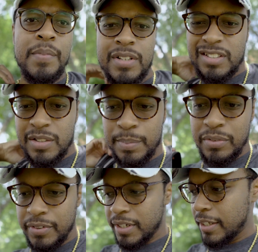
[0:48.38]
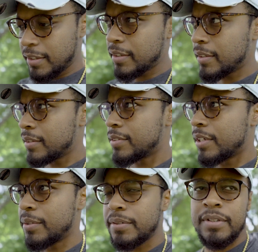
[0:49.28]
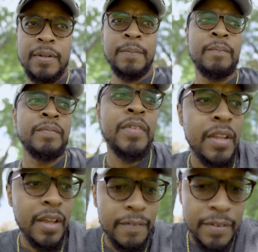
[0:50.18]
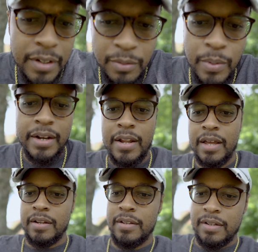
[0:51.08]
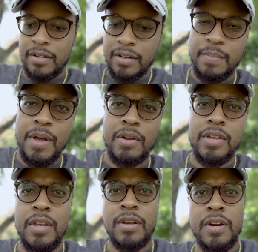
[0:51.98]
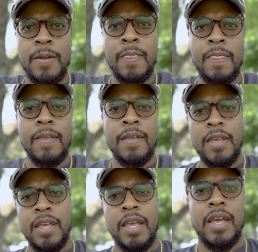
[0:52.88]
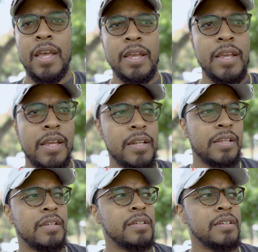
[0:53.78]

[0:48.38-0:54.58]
But it's such a beautiful day, so I figured why not come out here and,